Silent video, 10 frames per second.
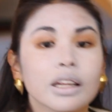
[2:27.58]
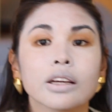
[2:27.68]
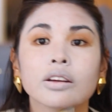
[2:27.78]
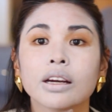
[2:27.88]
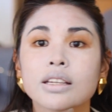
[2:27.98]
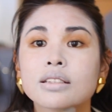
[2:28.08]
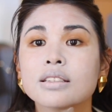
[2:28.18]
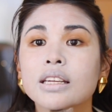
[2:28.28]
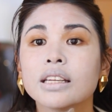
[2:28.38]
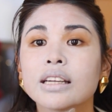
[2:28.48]
And like you guys
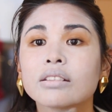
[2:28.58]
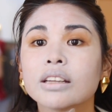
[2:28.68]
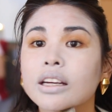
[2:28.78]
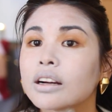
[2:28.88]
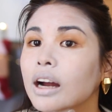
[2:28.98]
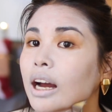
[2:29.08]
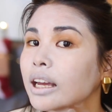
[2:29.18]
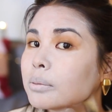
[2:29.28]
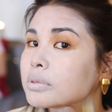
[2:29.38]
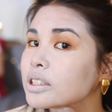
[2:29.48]
see down here, I
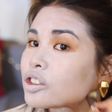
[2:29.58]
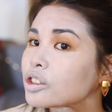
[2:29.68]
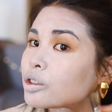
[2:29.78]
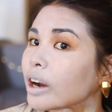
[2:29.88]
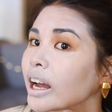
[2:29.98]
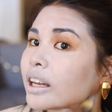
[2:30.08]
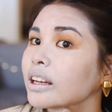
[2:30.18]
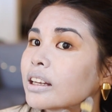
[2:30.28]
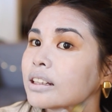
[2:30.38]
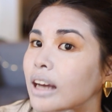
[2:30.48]
am
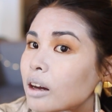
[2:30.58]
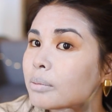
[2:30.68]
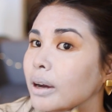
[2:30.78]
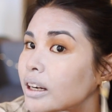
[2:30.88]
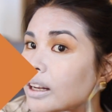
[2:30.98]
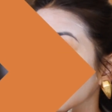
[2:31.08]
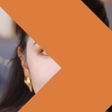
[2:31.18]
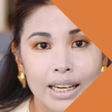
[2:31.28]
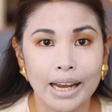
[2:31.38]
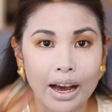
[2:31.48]
dragging it down my neck.
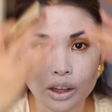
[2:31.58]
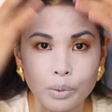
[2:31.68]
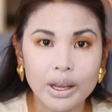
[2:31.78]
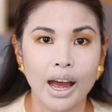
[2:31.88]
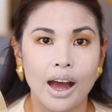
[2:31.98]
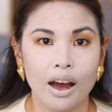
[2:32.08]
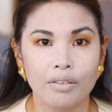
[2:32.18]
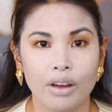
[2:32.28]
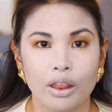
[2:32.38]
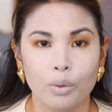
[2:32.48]
Now that we
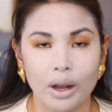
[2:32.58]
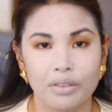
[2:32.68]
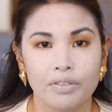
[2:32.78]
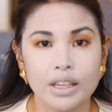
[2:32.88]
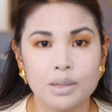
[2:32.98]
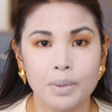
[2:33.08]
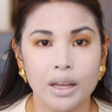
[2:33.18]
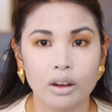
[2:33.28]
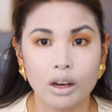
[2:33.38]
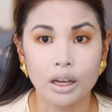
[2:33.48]
have the white face
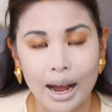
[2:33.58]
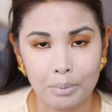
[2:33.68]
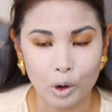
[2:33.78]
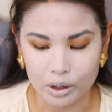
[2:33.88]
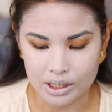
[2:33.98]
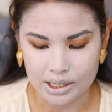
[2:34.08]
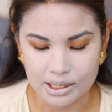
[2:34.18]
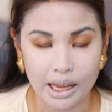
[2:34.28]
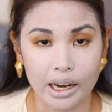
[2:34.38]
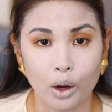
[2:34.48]
paint on, I'm going to
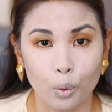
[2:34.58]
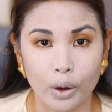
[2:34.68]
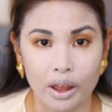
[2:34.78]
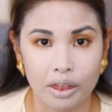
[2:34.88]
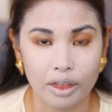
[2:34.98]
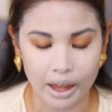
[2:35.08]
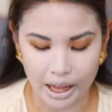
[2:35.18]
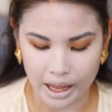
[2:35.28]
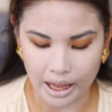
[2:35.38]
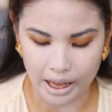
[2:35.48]
set it with
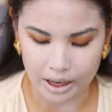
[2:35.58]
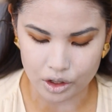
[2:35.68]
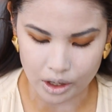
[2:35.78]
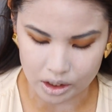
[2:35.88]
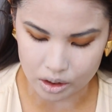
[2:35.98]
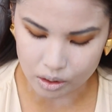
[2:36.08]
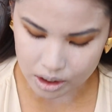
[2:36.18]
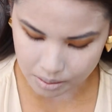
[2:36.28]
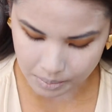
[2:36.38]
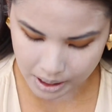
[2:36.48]
a translucent